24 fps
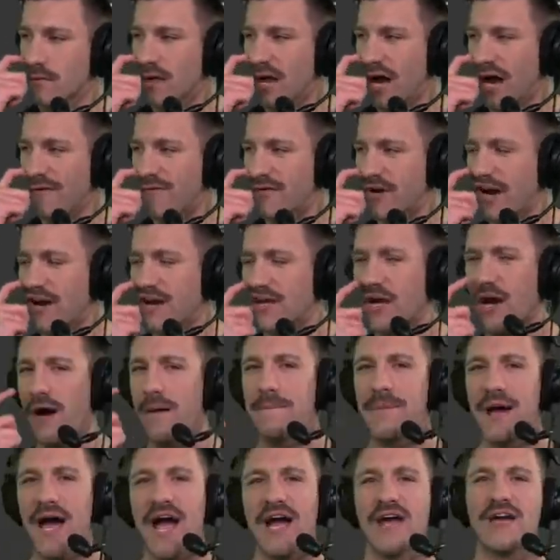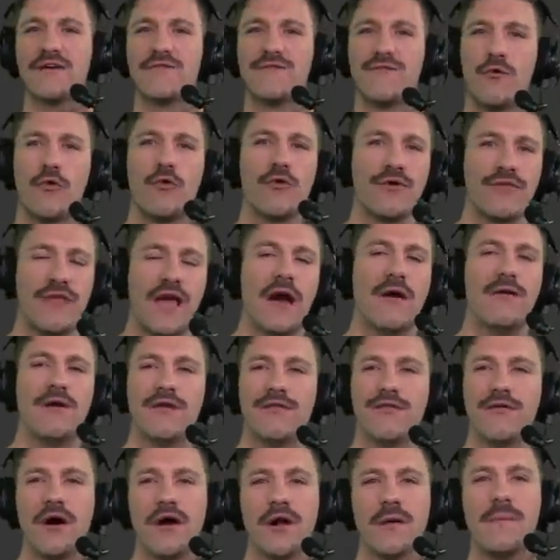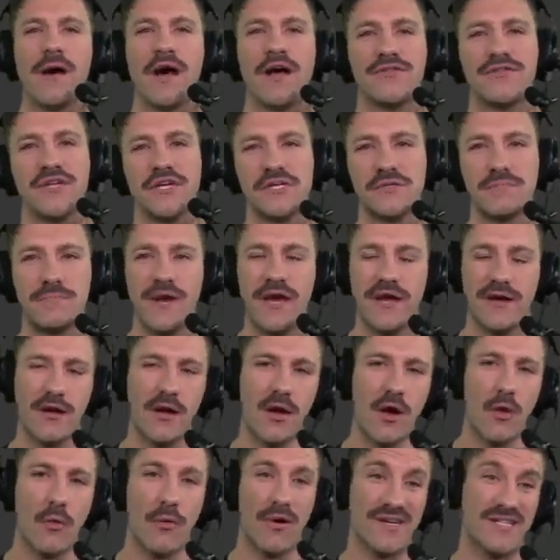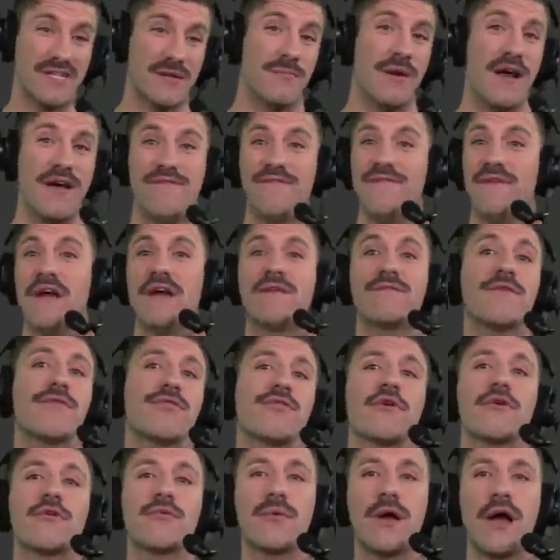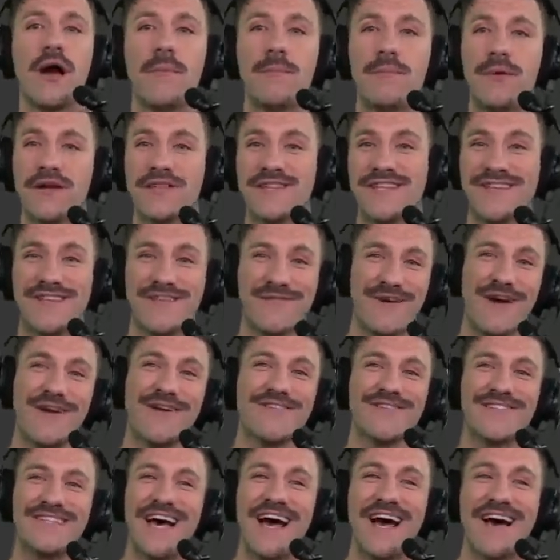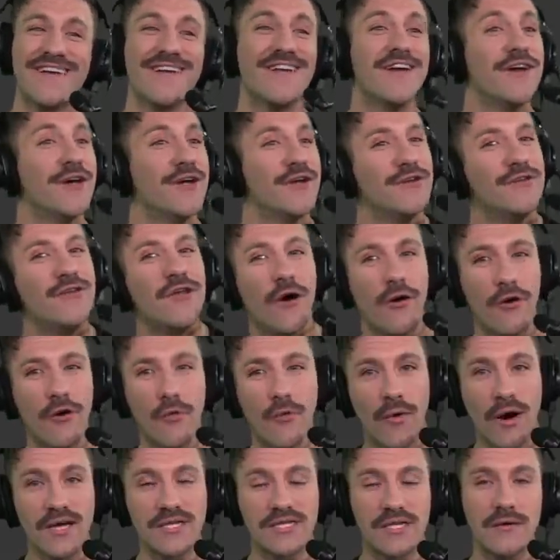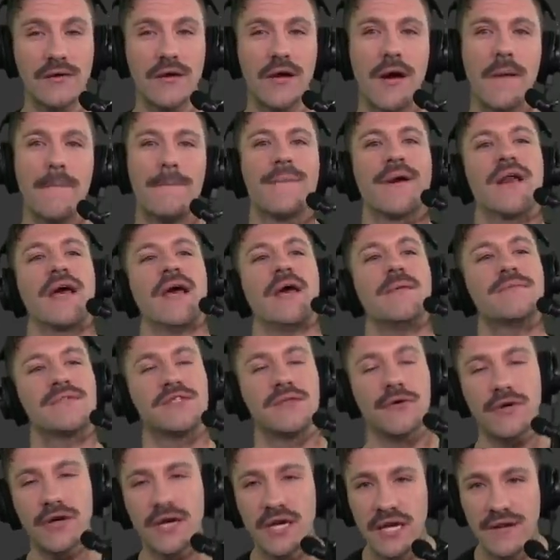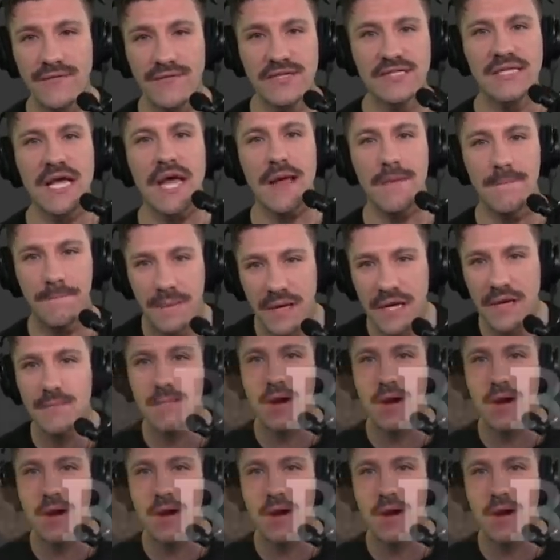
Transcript: I've kind of gone back and forth how I thought about this pick. Wasn't my favorite third round pick that the Raiders had? No, it wasn't, but I am still going to give this a B